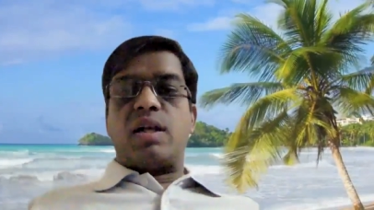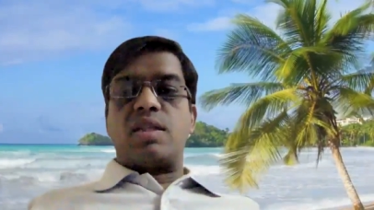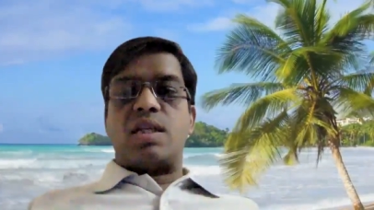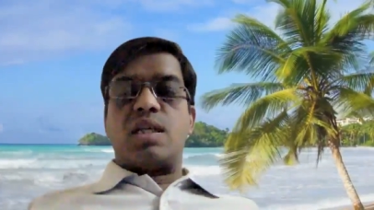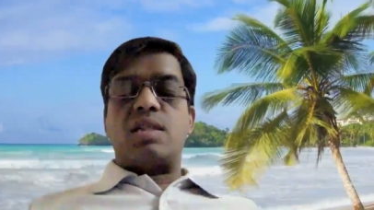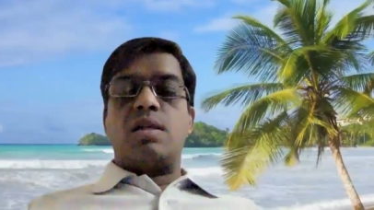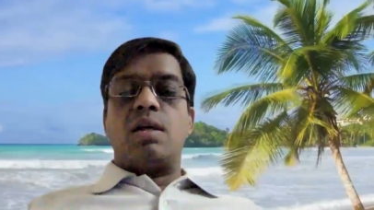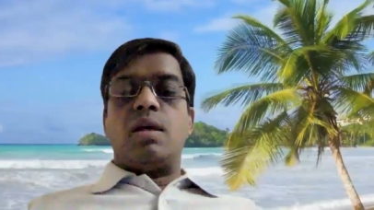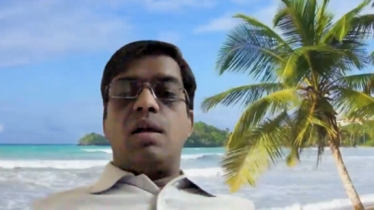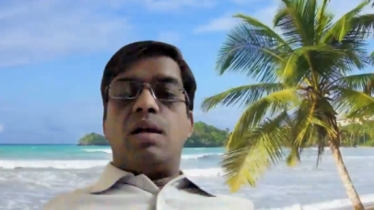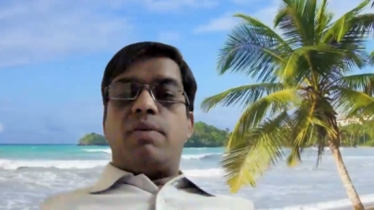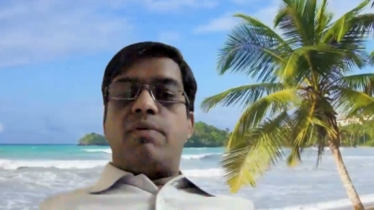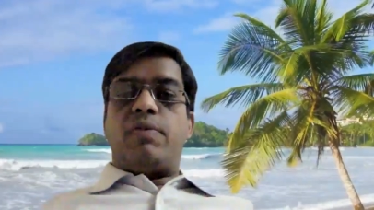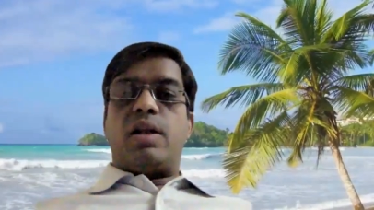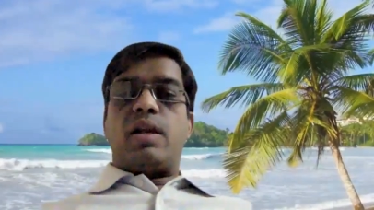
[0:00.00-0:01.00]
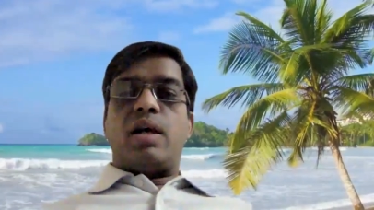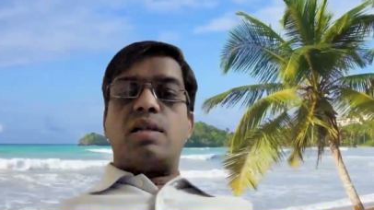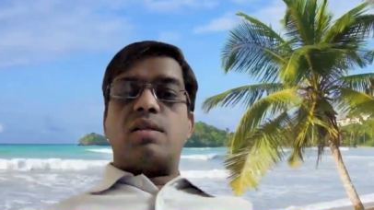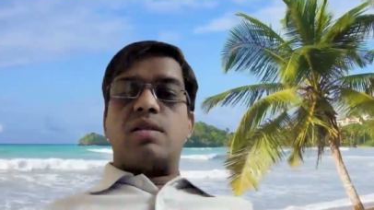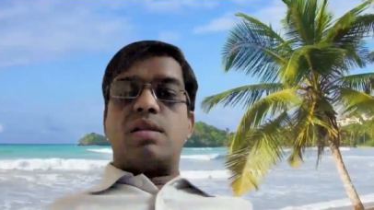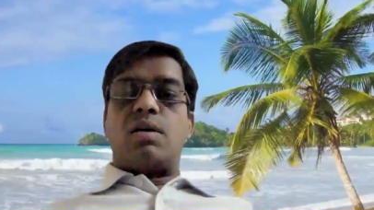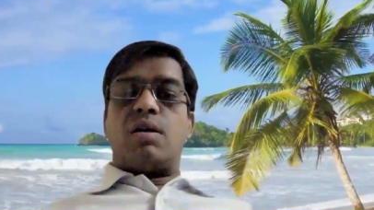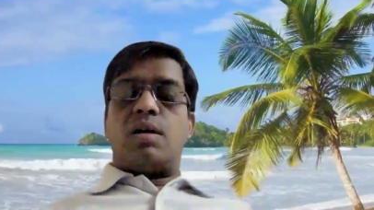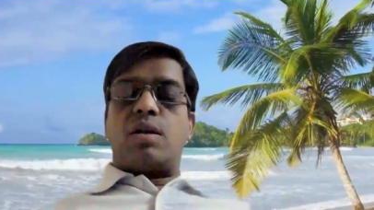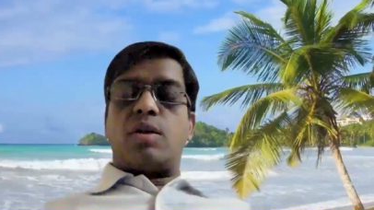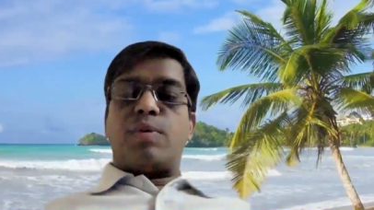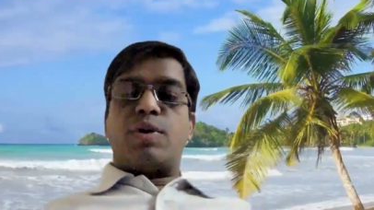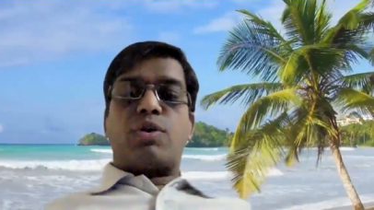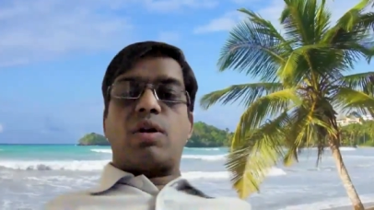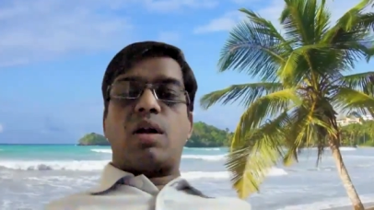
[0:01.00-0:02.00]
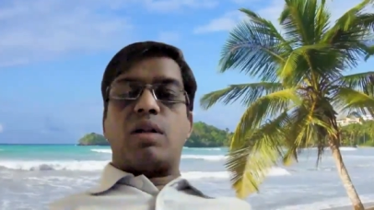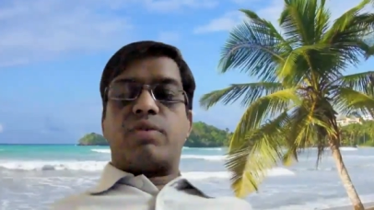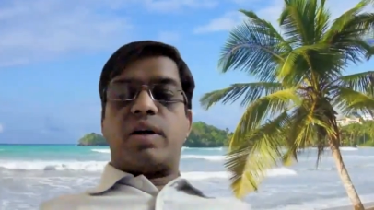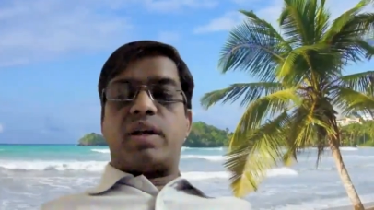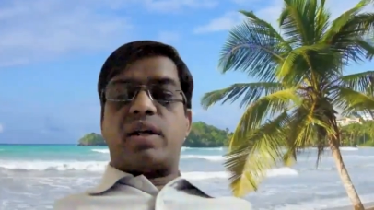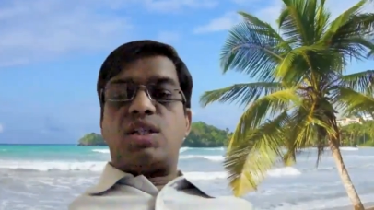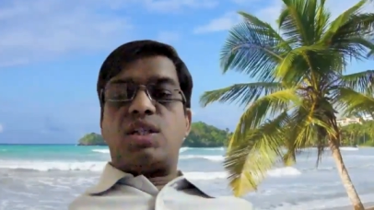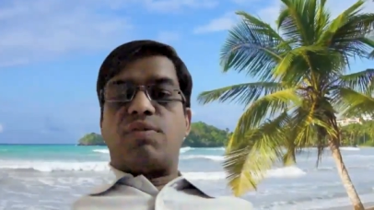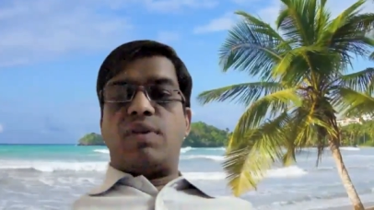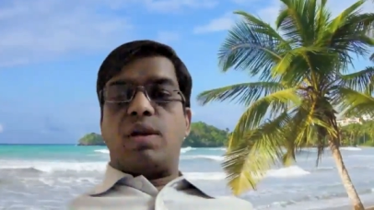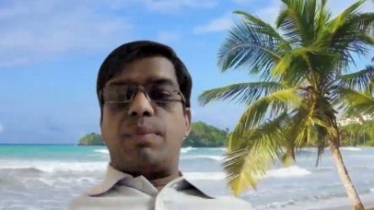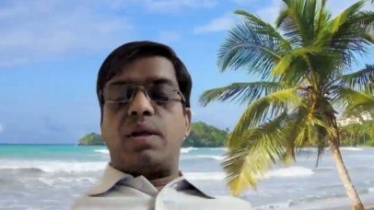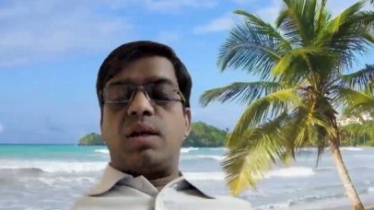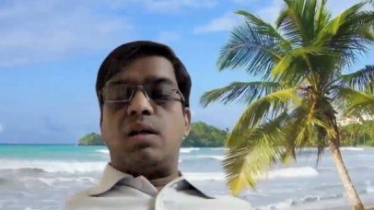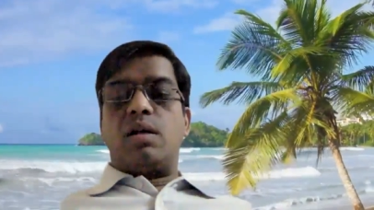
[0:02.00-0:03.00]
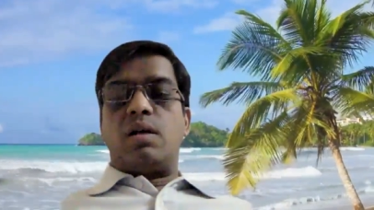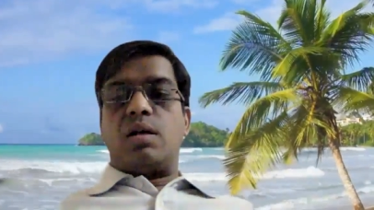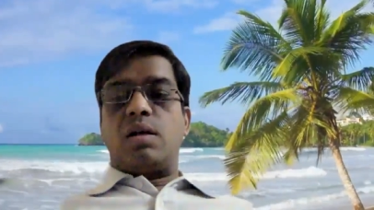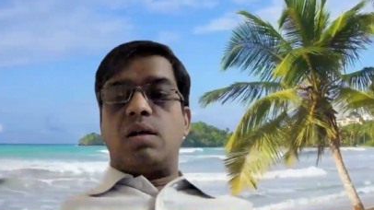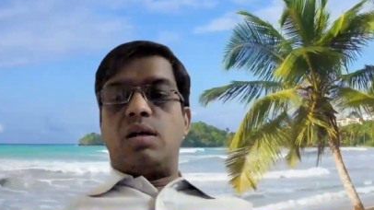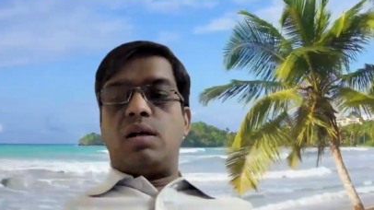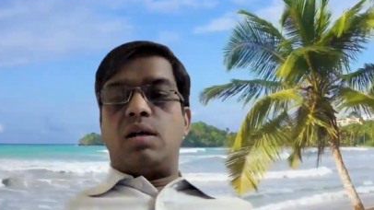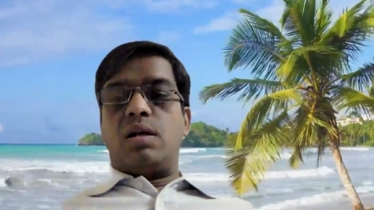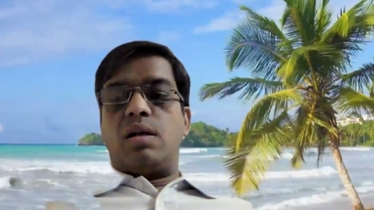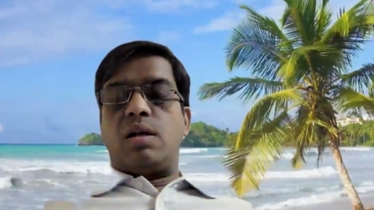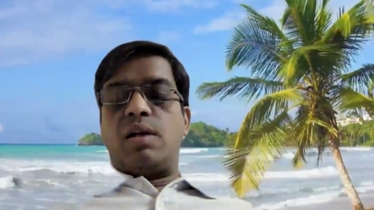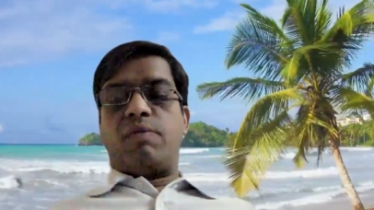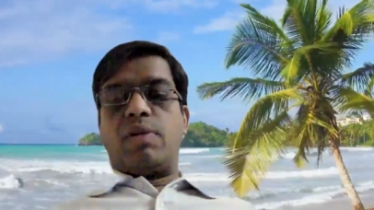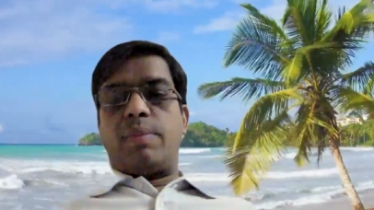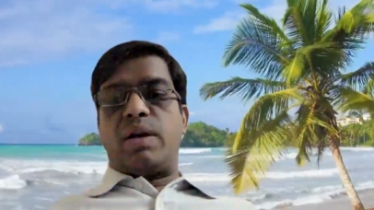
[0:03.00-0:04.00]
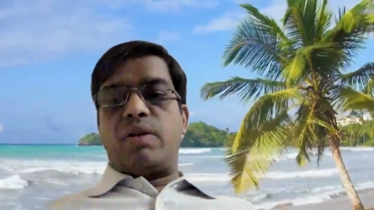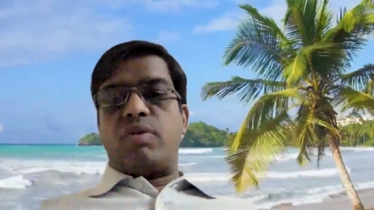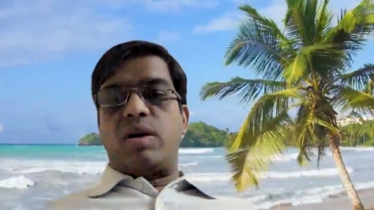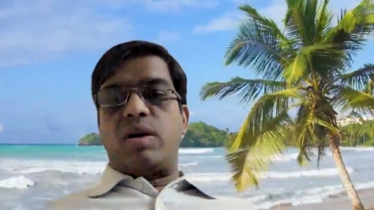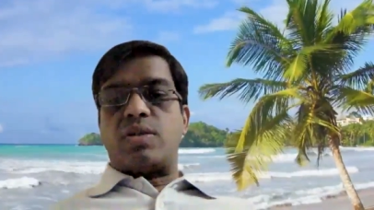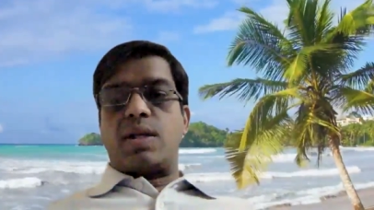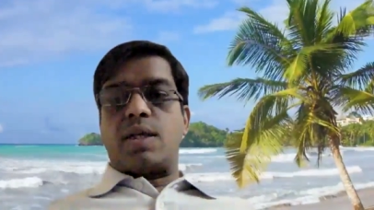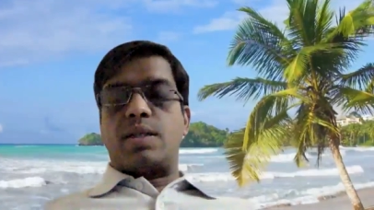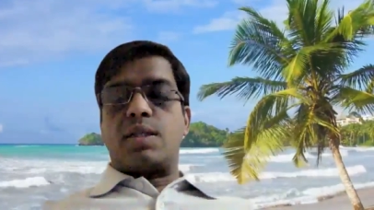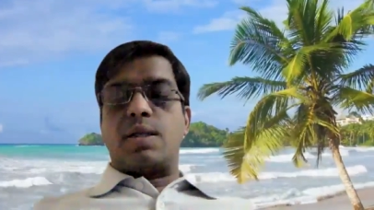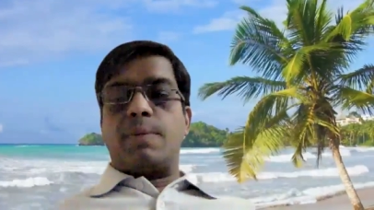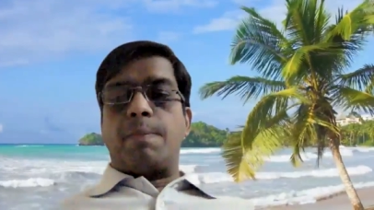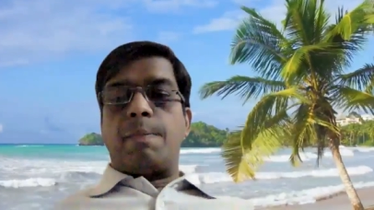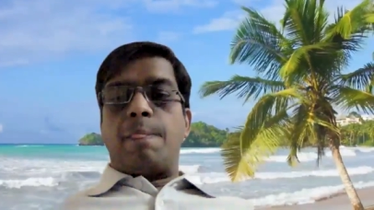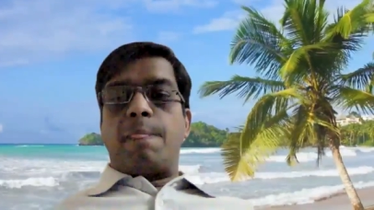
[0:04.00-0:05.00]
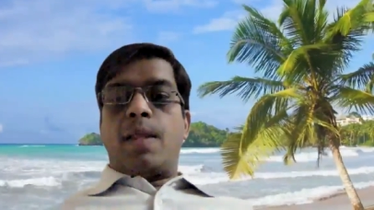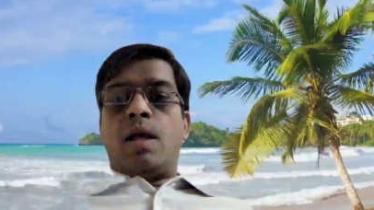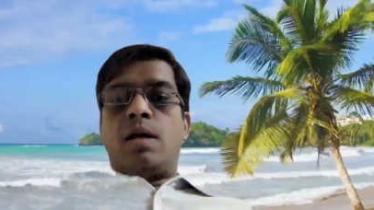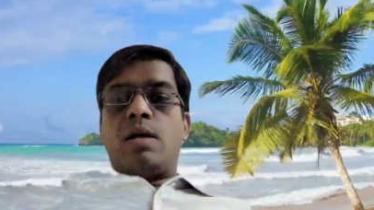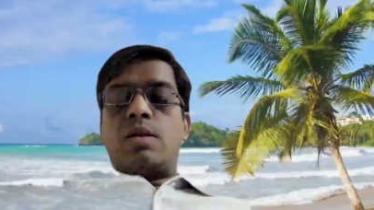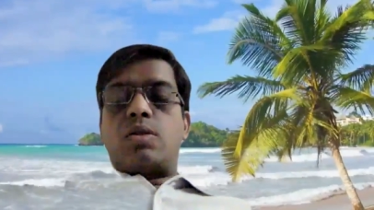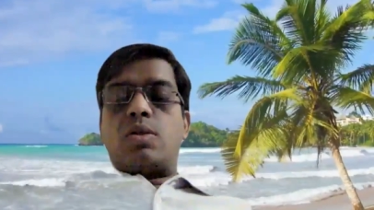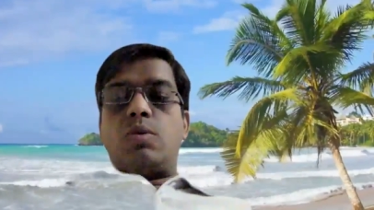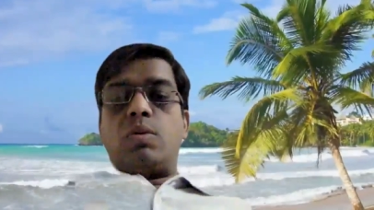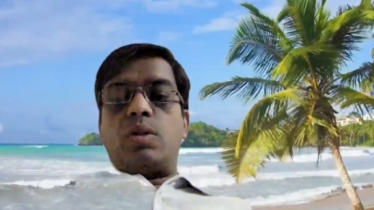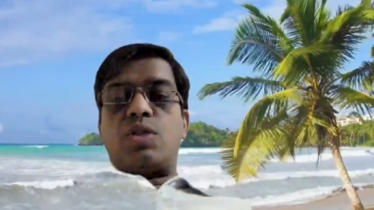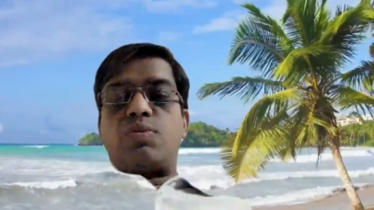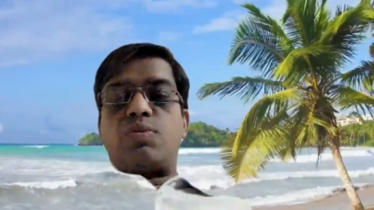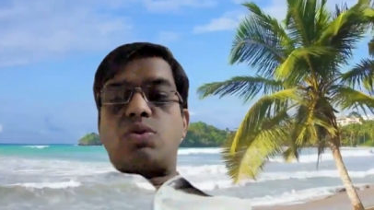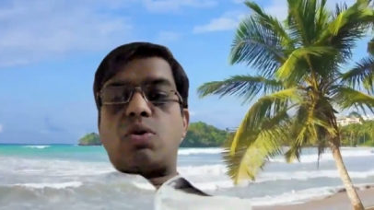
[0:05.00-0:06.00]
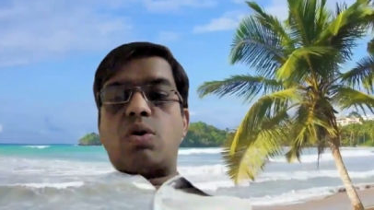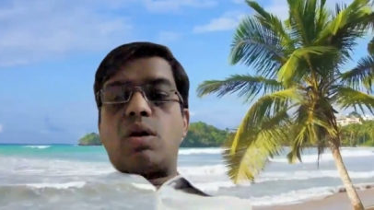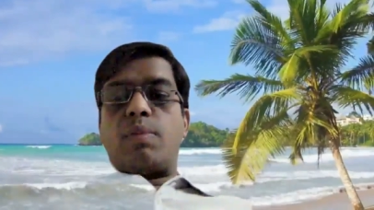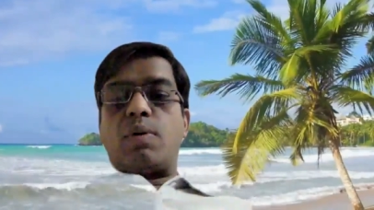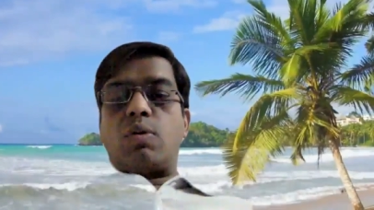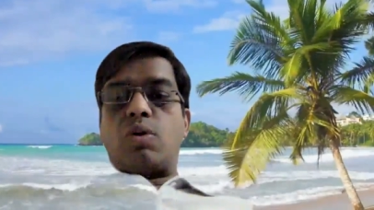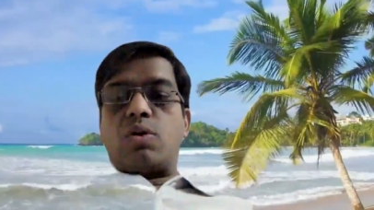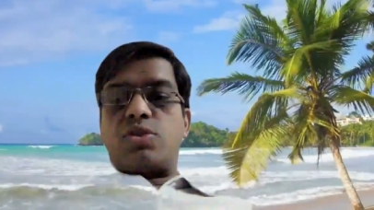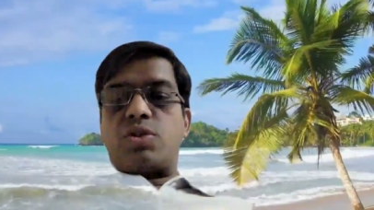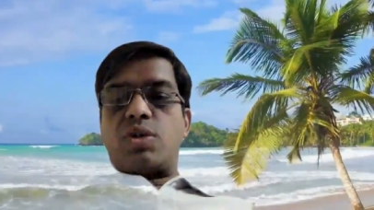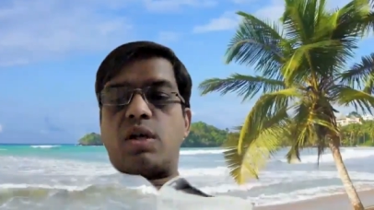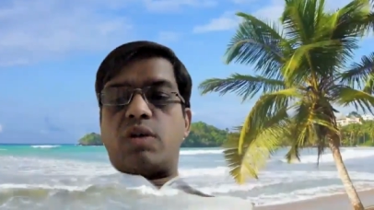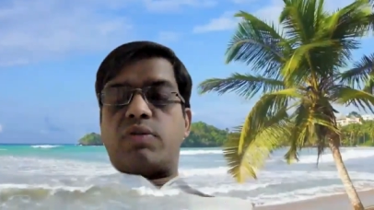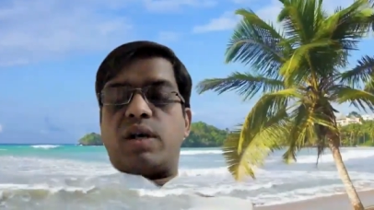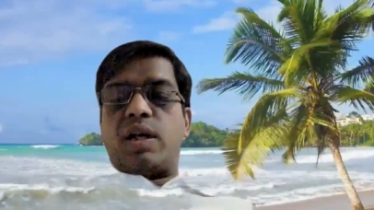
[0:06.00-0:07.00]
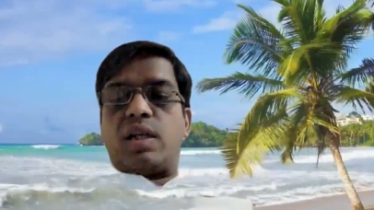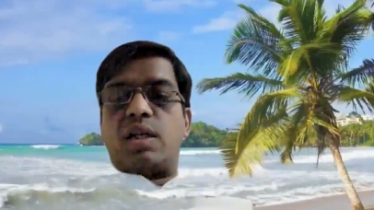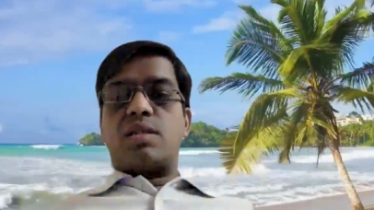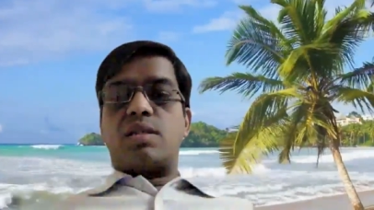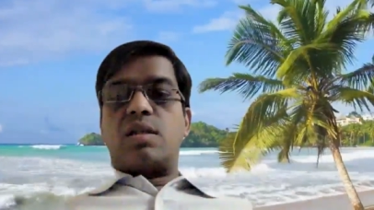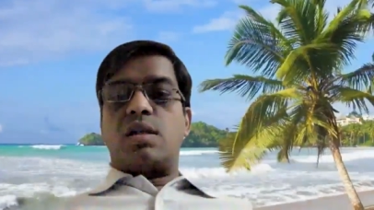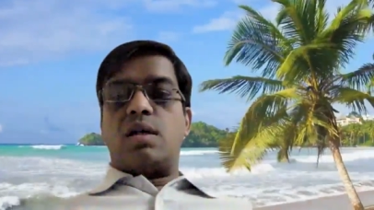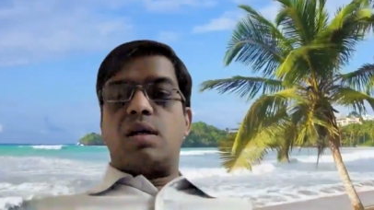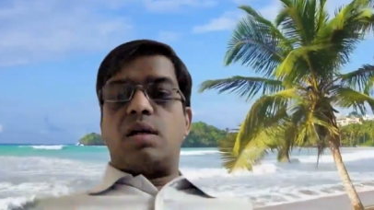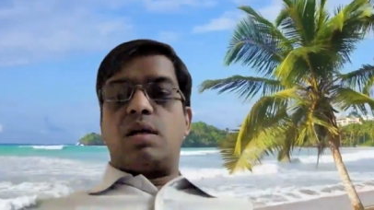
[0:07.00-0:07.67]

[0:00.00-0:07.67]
disease, whereas rheumatoid arthritis will be a inflammatory disease. So this was all about osteoarthritis.